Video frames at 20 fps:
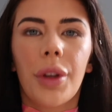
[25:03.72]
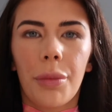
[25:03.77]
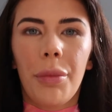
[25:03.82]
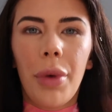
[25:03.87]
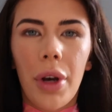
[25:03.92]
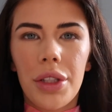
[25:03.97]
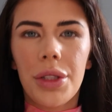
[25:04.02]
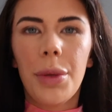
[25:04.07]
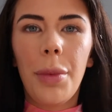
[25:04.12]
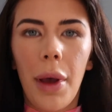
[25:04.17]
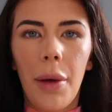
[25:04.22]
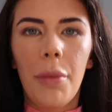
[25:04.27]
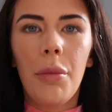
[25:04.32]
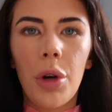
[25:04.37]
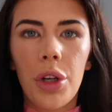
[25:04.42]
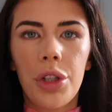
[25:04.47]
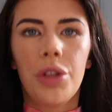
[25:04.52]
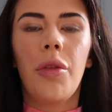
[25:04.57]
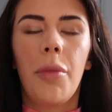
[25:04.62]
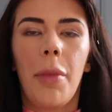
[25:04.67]
puts a bit of
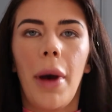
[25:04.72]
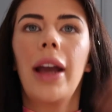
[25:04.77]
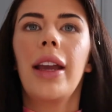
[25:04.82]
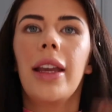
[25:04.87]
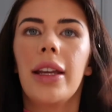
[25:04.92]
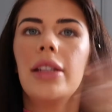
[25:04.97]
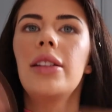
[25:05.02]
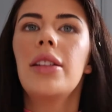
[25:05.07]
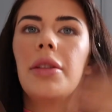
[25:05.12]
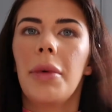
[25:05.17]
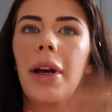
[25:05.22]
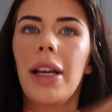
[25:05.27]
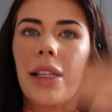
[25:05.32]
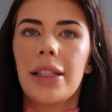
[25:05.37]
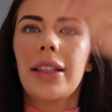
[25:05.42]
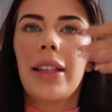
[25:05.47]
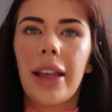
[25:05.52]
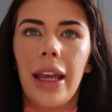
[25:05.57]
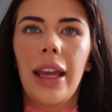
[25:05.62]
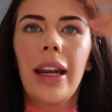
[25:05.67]
moisture back into my
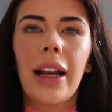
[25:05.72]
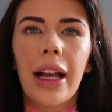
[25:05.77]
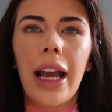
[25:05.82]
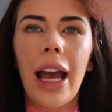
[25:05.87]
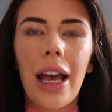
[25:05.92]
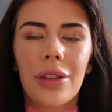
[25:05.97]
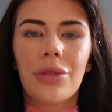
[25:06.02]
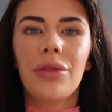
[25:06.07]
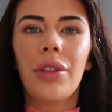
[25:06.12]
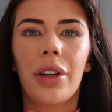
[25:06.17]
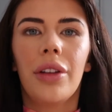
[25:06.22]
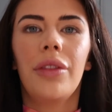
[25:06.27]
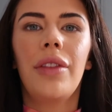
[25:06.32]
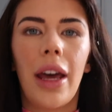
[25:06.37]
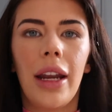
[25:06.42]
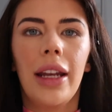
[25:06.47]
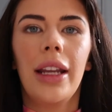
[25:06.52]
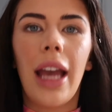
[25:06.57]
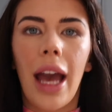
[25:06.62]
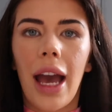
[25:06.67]
skin, gets rid of
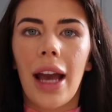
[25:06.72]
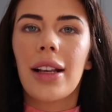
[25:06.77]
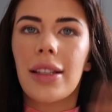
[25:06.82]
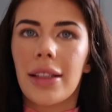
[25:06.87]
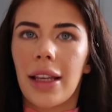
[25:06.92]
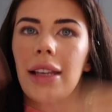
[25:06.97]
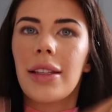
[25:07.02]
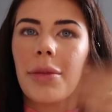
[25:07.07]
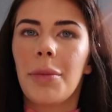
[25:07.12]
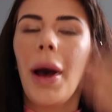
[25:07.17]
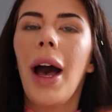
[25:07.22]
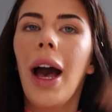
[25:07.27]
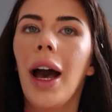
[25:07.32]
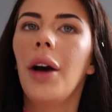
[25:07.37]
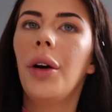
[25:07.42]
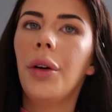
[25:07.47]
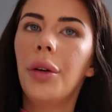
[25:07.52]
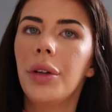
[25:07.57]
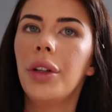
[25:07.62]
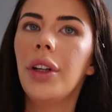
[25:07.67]
any excess
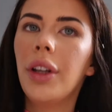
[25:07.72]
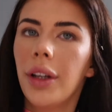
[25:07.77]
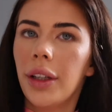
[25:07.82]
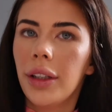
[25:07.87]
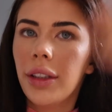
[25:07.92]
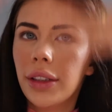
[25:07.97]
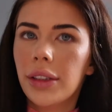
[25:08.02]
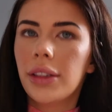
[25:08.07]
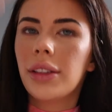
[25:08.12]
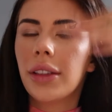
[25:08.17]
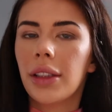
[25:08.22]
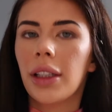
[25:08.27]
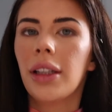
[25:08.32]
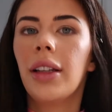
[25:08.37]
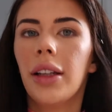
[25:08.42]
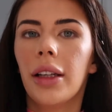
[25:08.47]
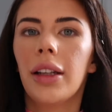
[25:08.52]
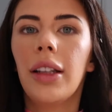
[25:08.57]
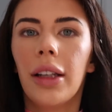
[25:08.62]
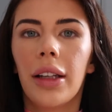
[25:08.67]
powders,
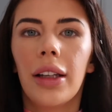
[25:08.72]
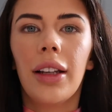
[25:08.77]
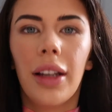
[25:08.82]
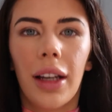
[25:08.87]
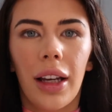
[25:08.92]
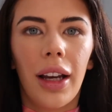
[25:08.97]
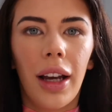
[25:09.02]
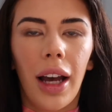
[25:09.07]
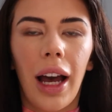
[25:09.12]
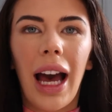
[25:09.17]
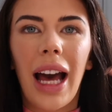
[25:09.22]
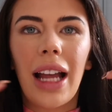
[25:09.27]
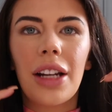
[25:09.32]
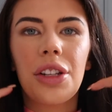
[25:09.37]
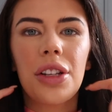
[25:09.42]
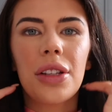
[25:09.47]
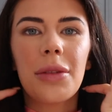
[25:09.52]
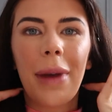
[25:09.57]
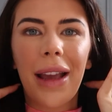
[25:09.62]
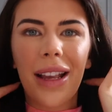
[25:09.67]
and
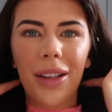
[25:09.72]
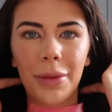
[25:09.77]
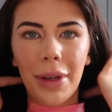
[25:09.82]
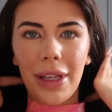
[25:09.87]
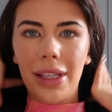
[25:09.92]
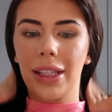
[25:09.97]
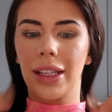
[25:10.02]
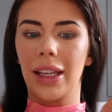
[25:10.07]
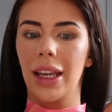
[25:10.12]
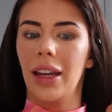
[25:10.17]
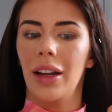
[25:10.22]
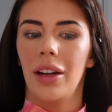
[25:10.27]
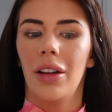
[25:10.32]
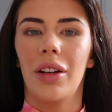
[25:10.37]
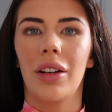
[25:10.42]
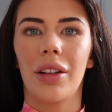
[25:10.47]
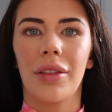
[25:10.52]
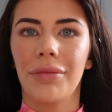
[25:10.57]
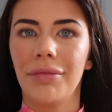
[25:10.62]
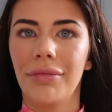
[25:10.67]
just makes my skin
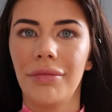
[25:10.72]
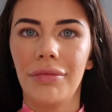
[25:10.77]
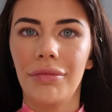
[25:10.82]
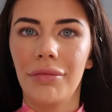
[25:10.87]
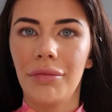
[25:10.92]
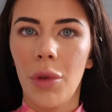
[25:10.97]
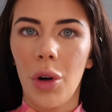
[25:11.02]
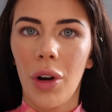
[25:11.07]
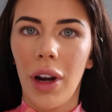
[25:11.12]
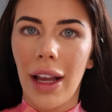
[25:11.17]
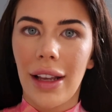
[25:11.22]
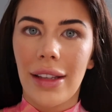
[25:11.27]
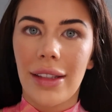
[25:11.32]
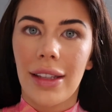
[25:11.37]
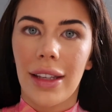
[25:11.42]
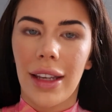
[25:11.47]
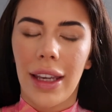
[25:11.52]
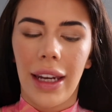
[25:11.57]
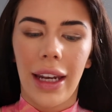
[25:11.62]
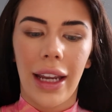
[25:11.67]
look more like
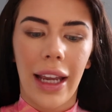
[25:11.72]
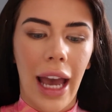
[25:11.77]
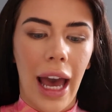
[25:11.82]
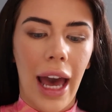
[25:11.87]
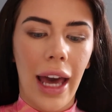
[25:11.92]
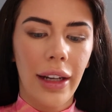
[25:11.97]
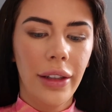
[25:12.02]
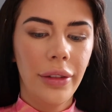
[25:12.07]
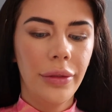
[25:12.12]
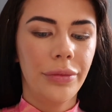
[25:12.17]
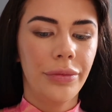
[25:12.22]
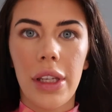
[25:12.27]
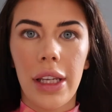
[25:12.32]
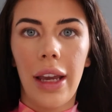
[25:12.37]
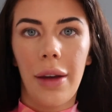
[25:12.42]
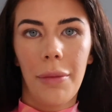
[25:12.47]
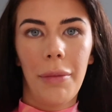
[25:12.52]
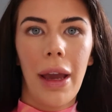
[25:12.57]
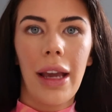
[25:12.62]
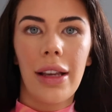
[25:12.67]
skin again. See,
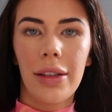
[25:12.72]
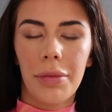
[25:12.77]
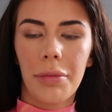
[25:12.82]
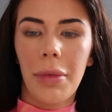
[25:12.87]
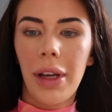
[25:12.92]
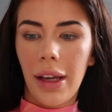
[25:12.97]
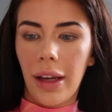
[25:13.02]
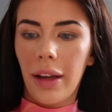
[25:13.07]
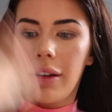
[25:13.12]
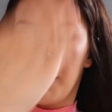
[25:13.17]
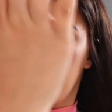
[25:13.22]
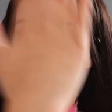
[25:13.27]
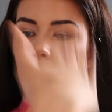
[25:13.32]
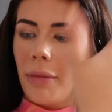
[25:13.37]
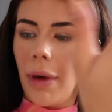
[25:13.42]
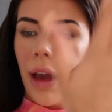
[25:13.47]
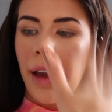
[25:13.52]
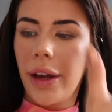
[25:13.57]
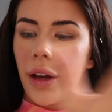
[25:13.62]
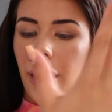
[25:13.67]
it makes my
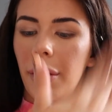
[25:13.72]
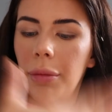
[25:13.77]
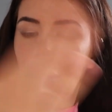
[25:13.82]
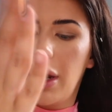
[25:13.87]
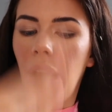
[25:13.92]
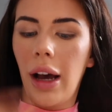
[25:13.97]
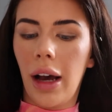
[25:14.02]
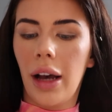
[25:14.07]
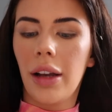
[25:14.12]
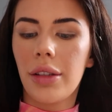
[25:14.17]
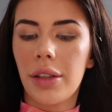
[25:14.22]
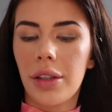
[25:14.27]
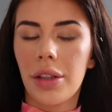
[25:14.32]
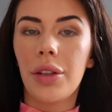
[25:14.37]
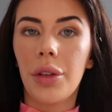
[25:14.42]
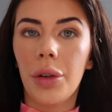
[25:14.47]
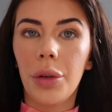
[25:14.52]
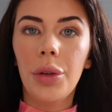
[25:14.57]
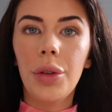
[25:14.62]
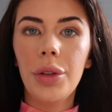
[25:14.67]
makeup
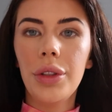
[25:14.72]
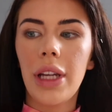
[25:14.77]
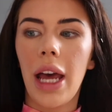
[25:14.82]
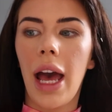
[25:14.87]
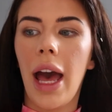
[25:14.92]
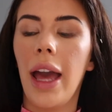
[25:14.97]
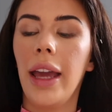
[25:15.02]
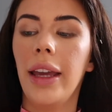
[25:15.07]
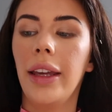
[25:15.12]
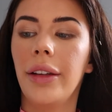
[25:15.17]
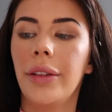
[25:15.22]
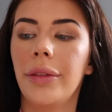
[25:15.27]
last all day.